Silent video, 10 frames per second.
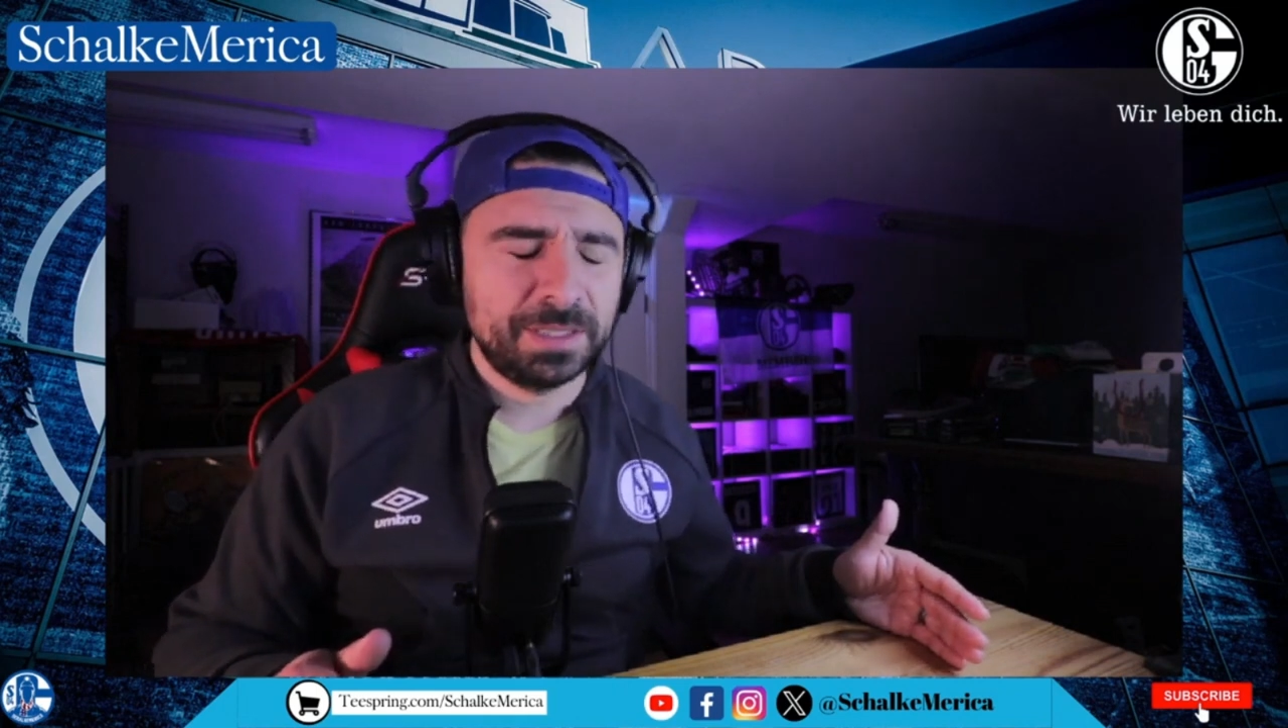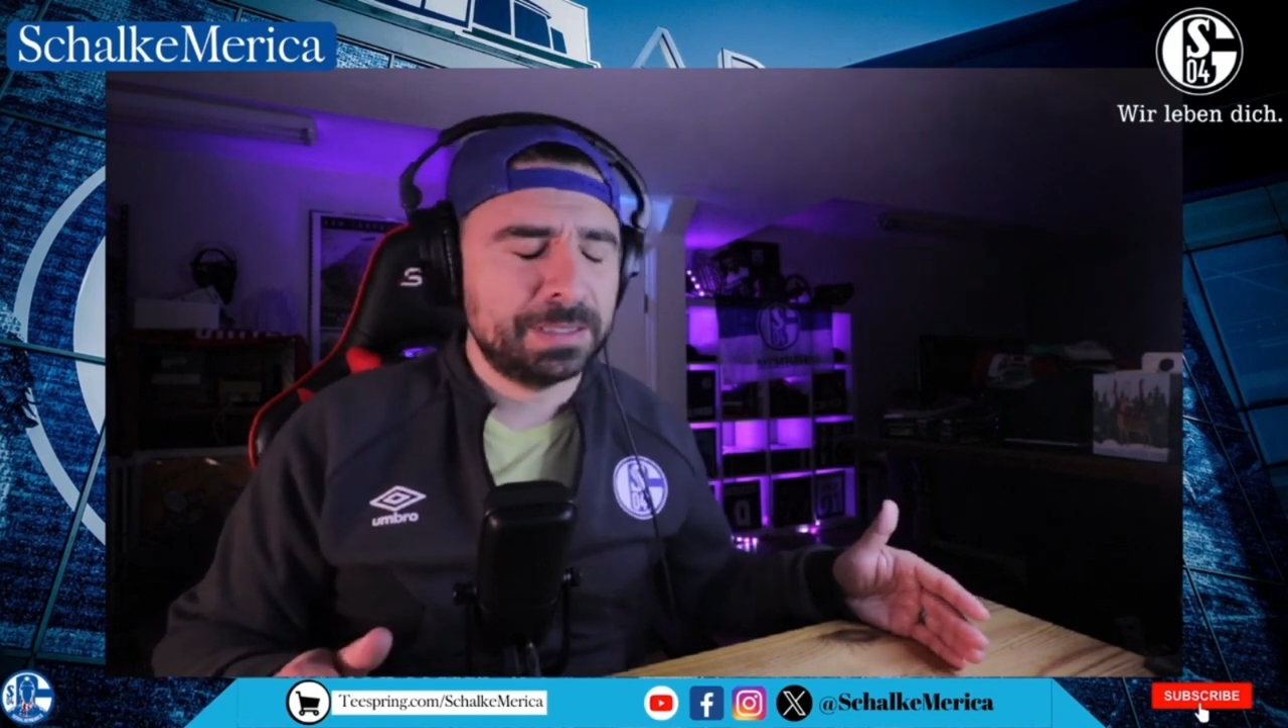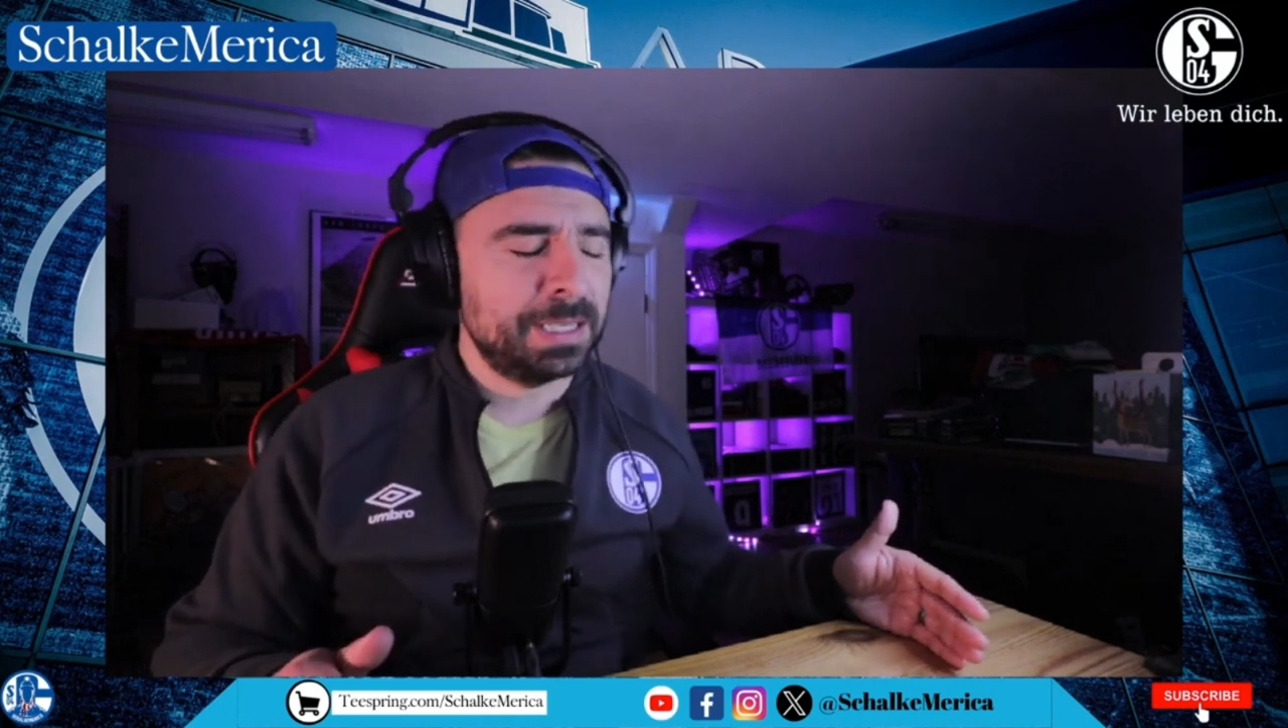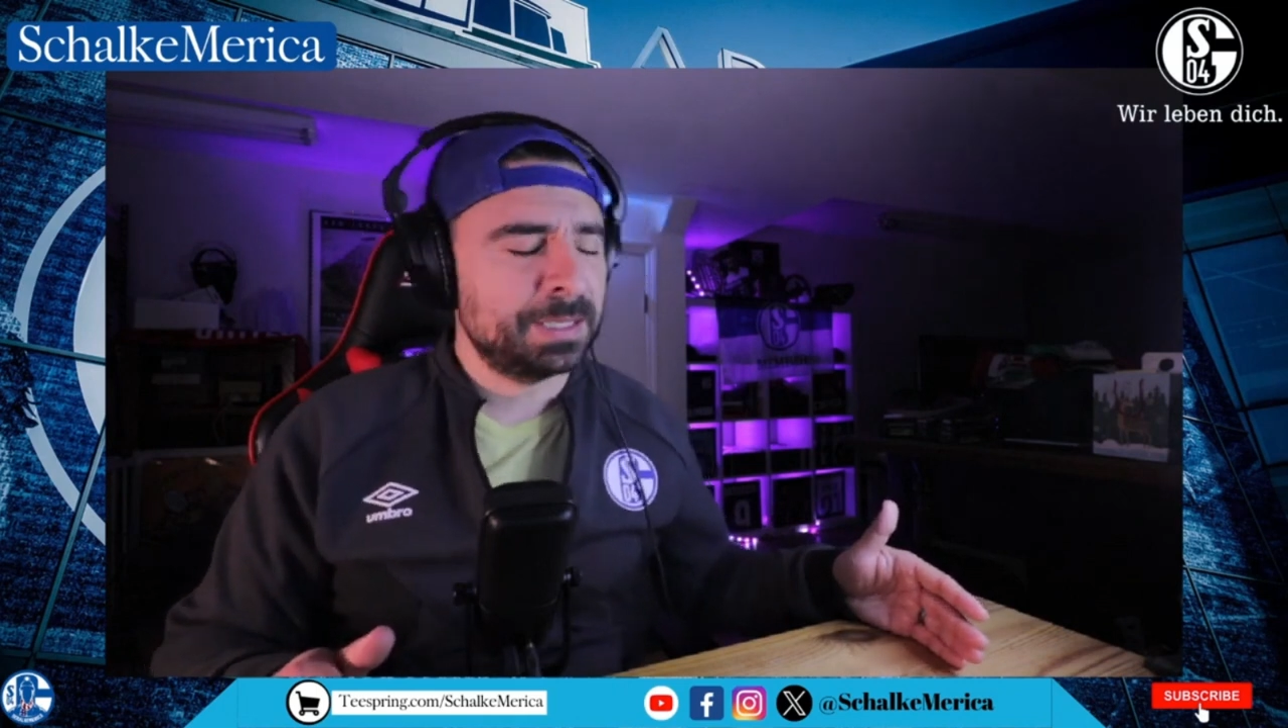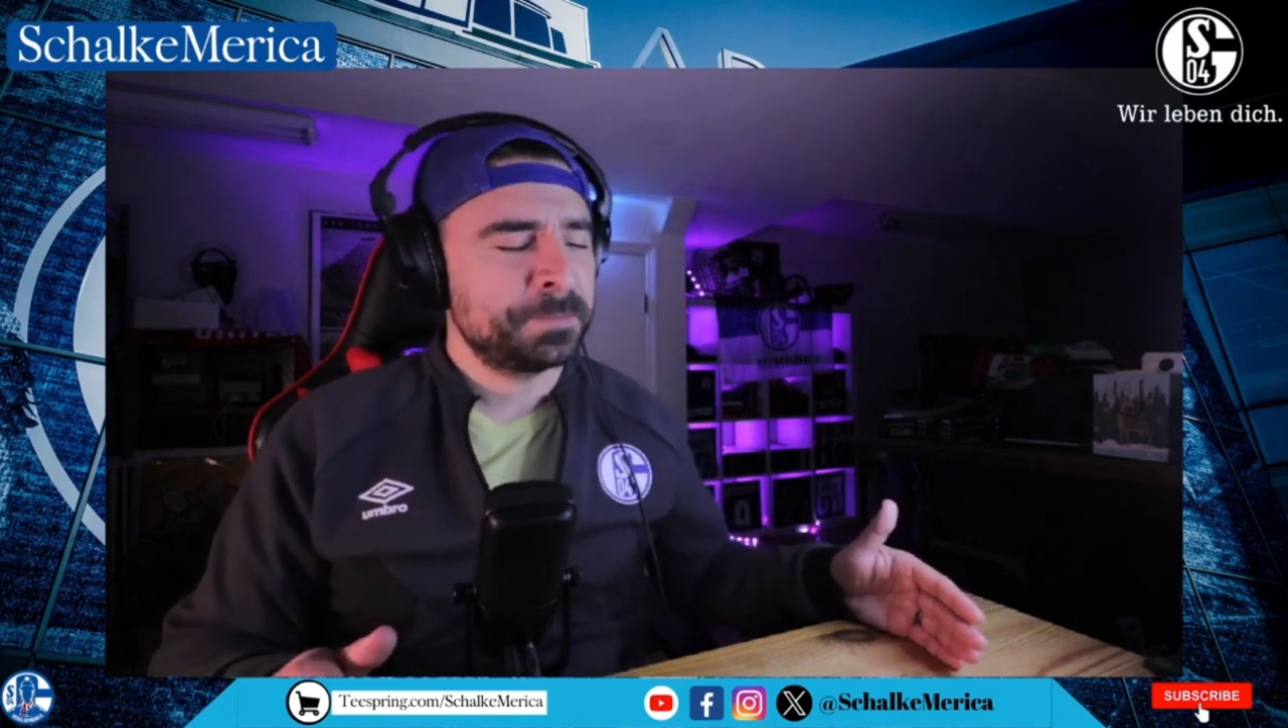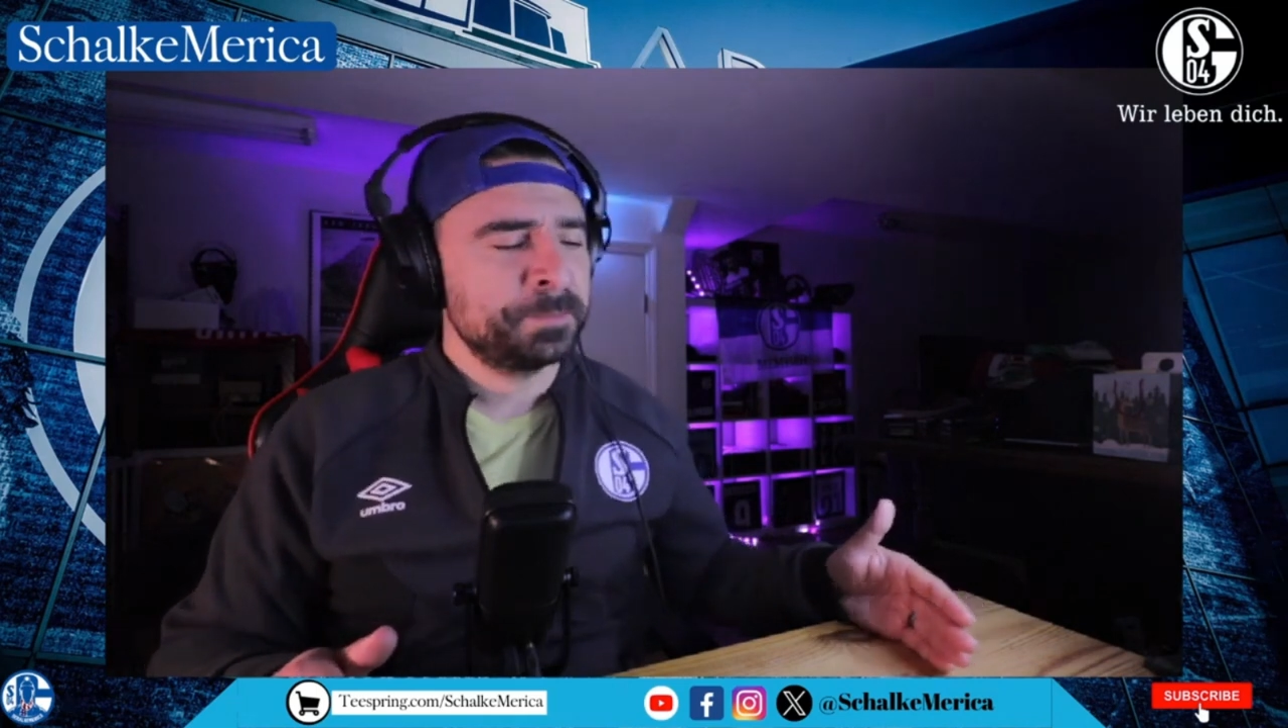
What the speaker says: leaked in.